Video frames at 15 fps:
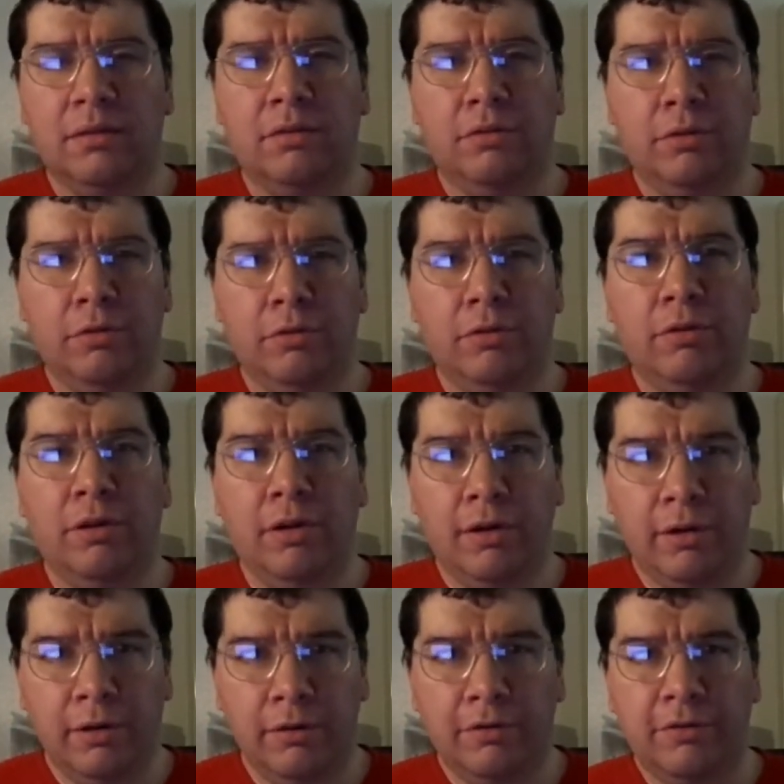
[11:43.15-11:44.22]
Colonel
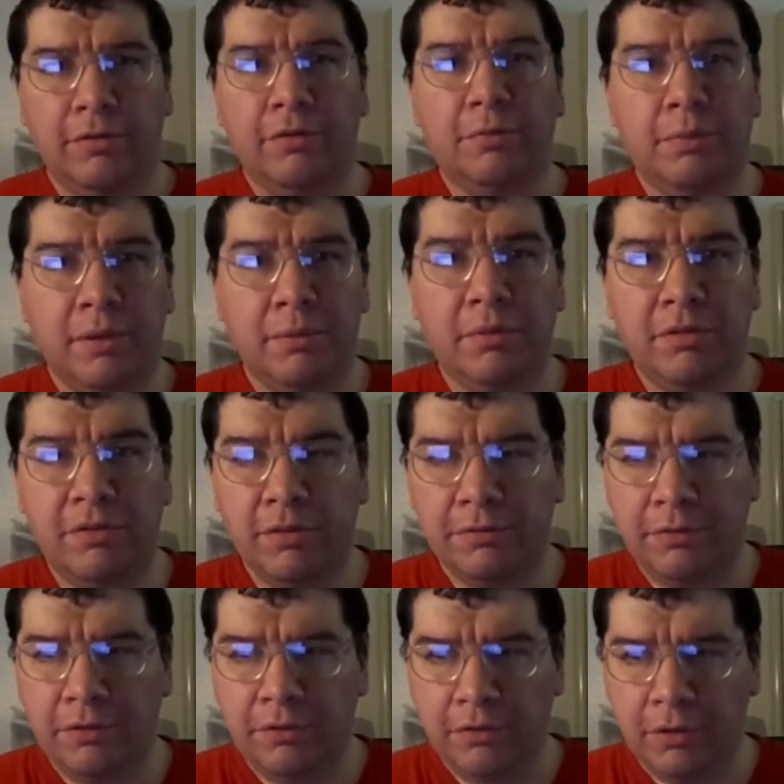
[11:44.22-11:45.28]
Hart, who's played by
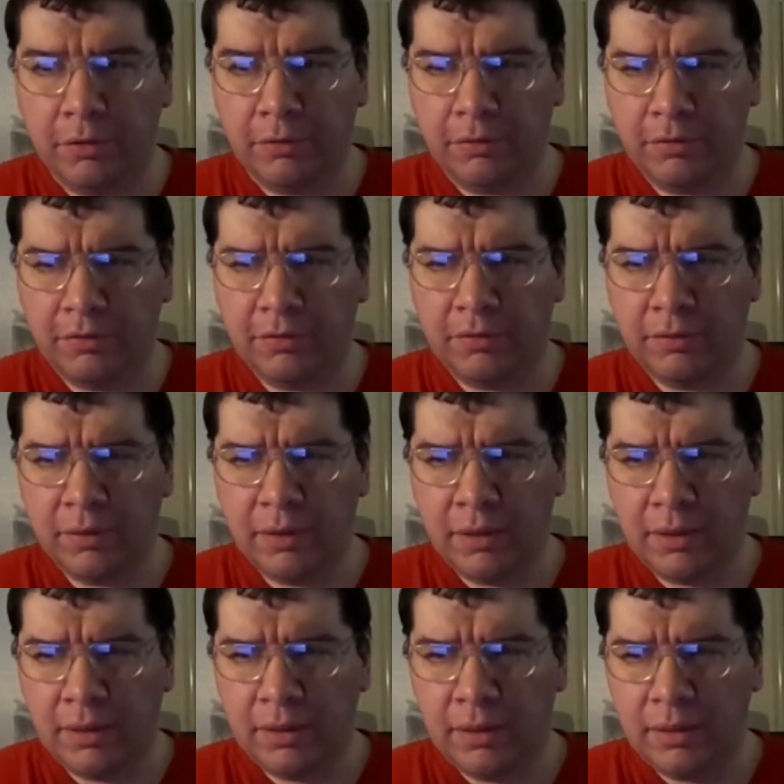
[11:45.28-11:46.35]
Jeffrey Jones,
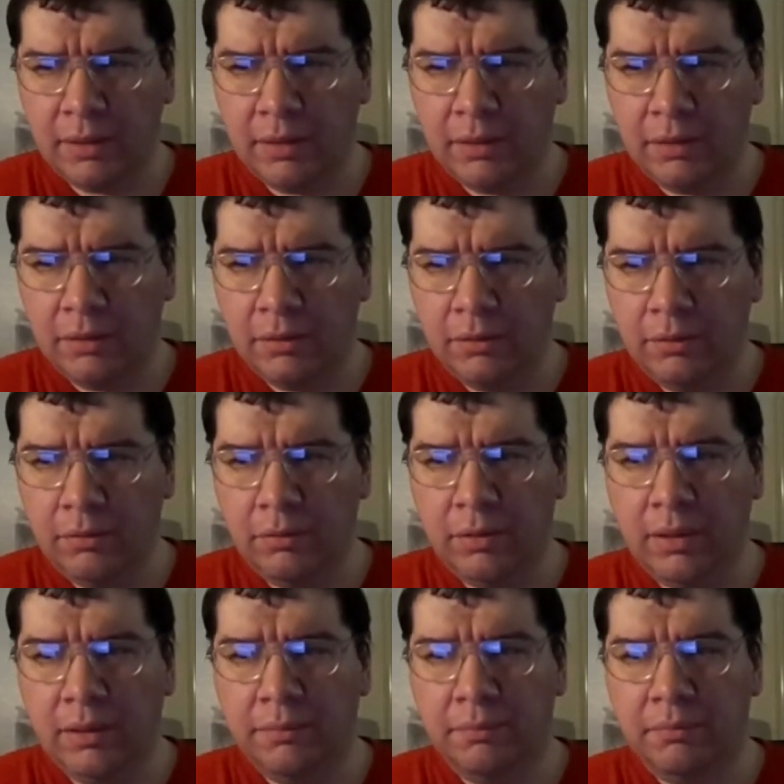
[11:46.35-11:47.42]

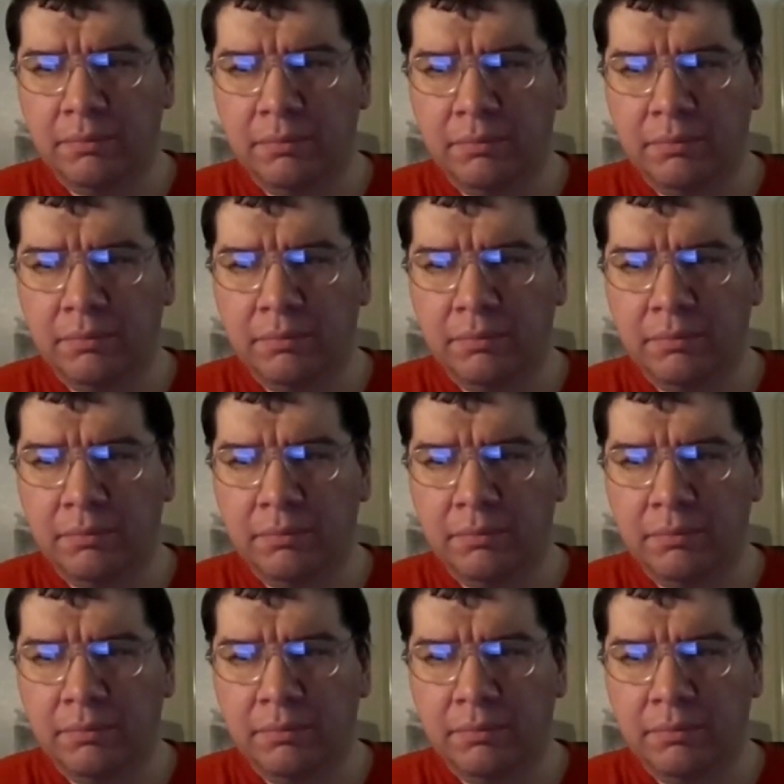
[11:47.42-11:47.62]
who's